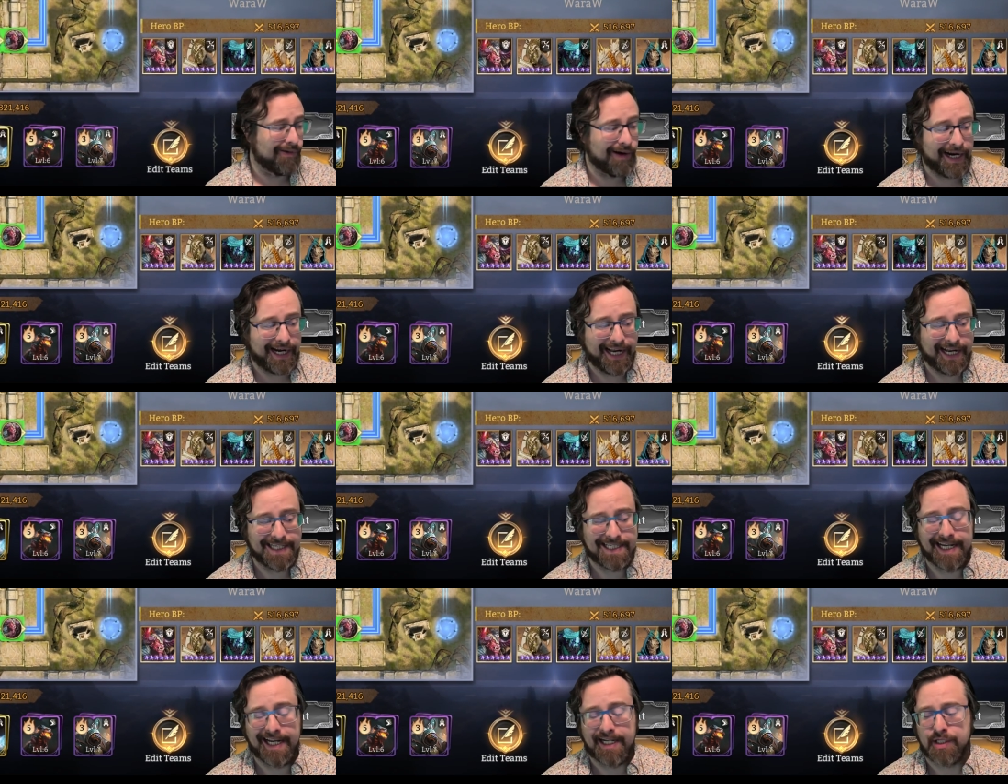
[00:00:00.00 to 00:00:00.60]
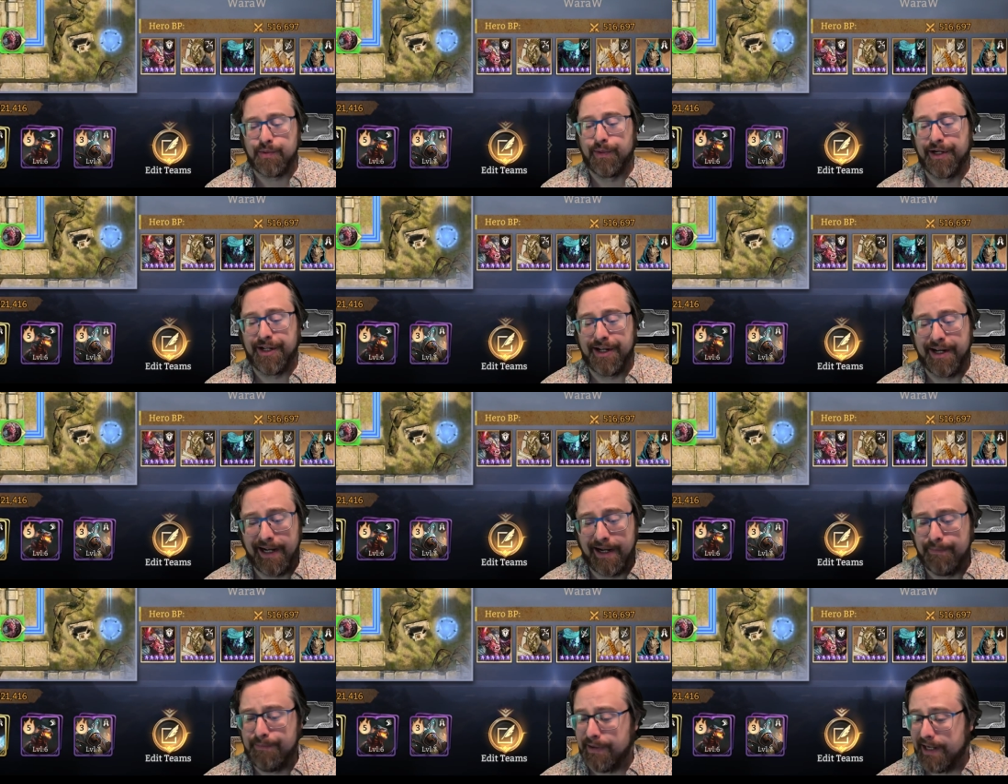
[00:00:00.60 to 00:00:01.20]
right, guys, next one
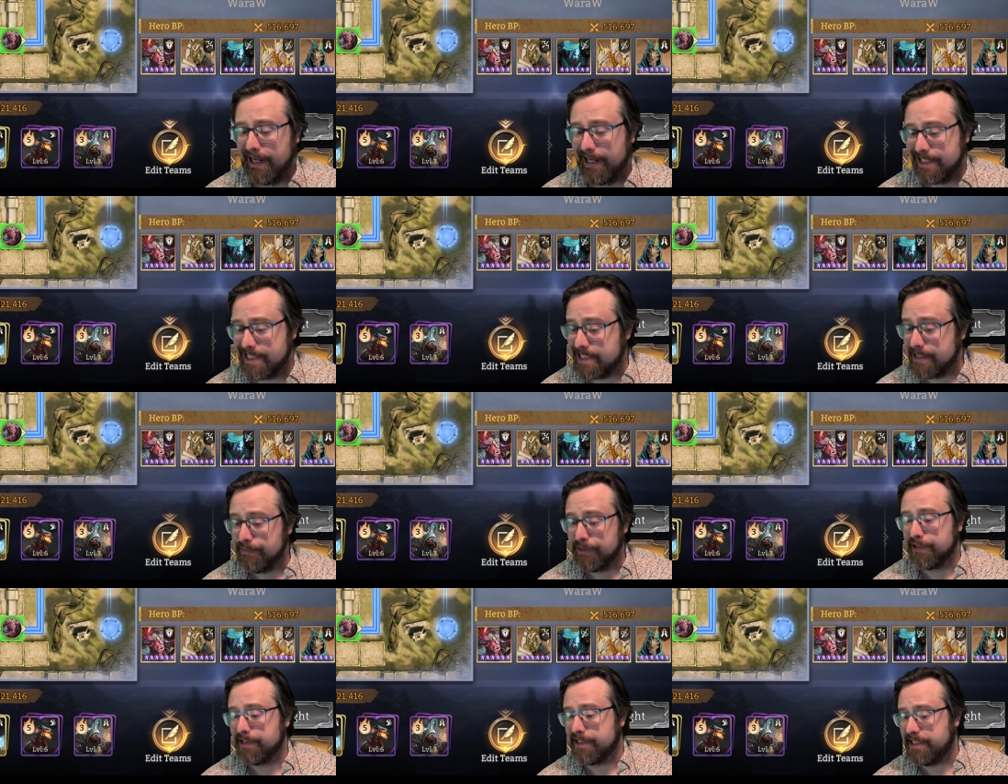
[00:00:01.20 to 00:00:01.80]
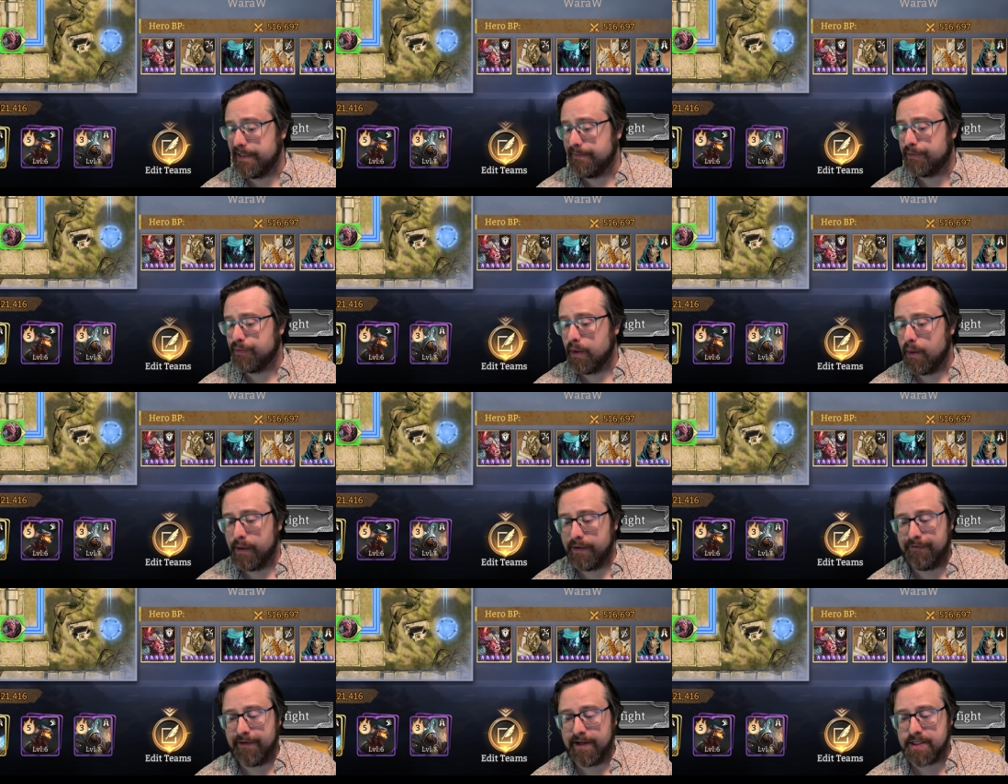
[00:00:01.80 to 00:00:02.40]
up. Similar team to what
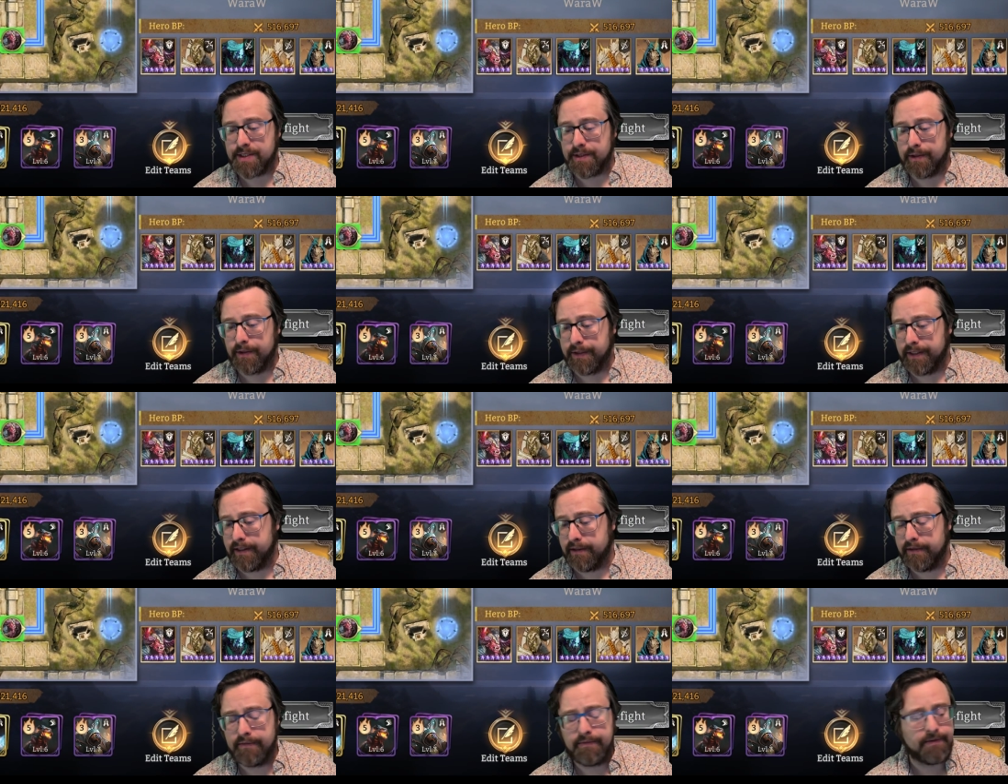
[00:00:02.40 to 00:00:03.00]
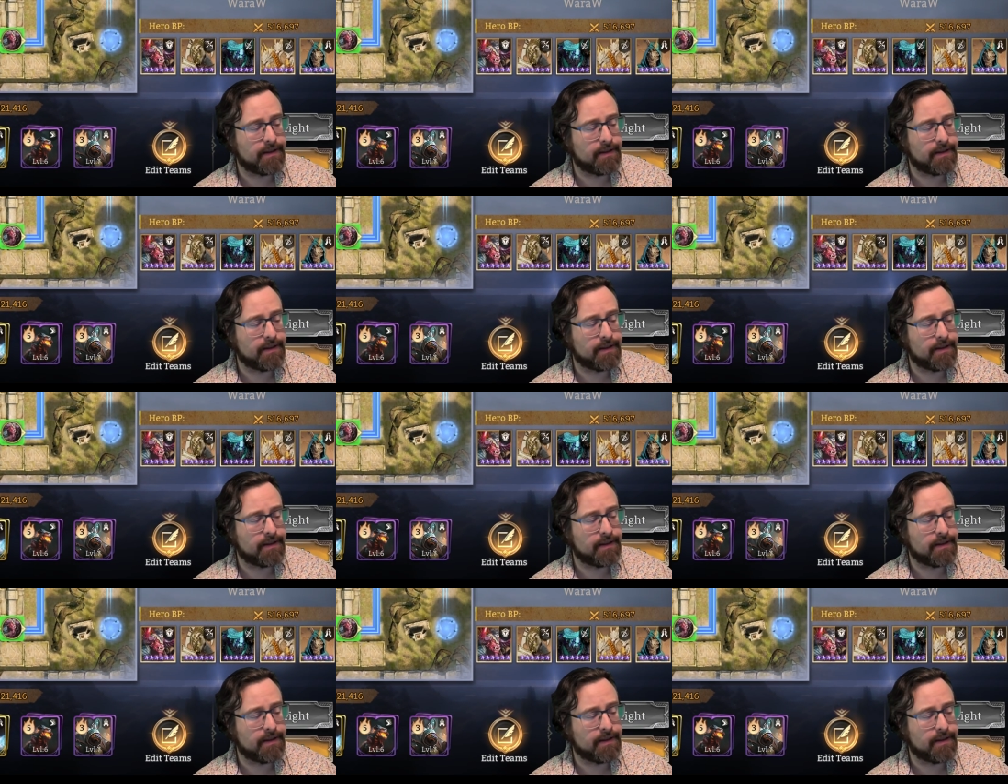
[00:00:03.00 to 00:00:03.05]
we faced earlier.